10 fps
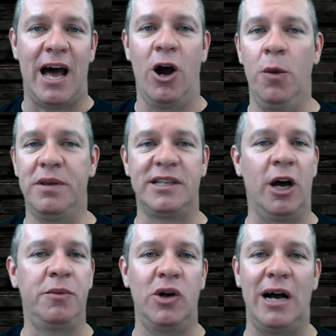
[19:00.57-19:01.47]
I hope this
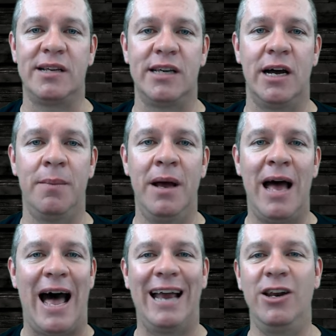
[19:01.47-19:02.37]
helped you out
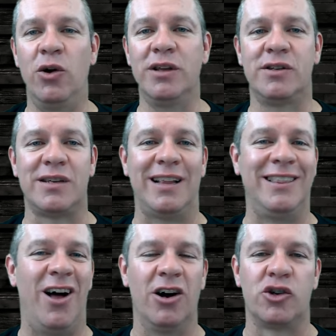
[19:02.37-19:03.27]
some. I know this was a
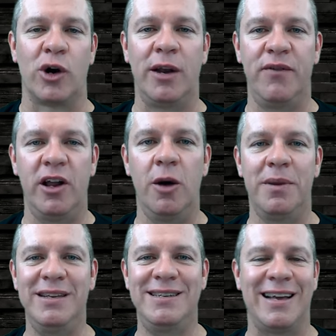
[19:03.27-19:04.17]
long training video,
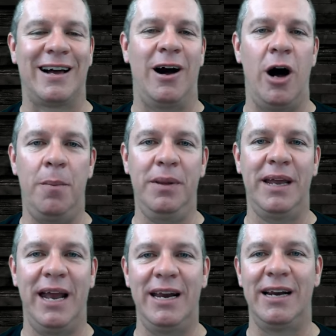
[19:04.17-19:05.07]
but this is a
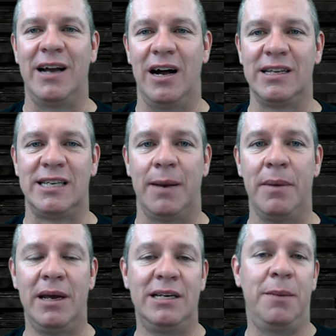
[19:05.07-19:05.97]
complicated concept
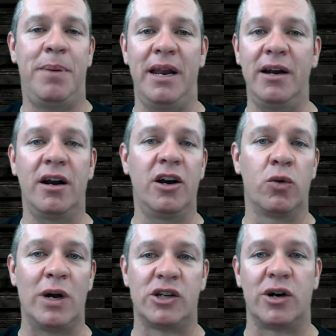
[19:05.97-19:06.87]
depending on your
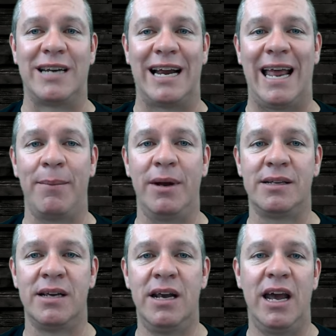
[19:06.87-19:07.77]
restaurant
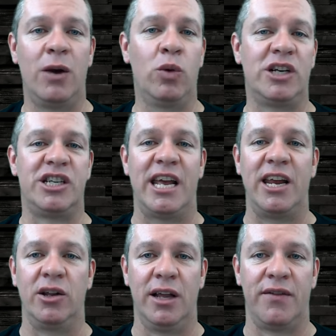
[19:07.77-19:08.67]
dynamics and which state
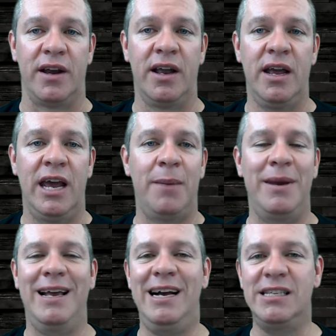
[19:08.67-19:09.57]
you live in. And
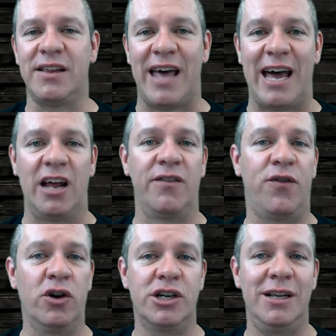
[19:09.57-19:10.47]
because of that,
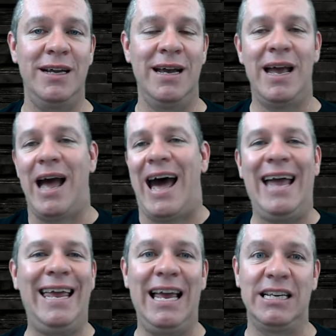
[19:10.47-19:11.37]
unfortunately,
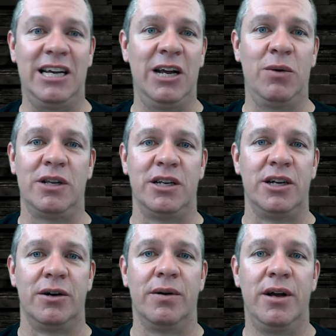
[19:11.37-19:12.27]
I can't tell you what to
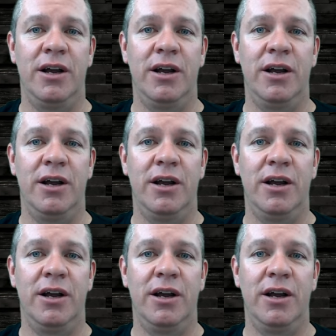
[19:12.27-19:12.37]
do.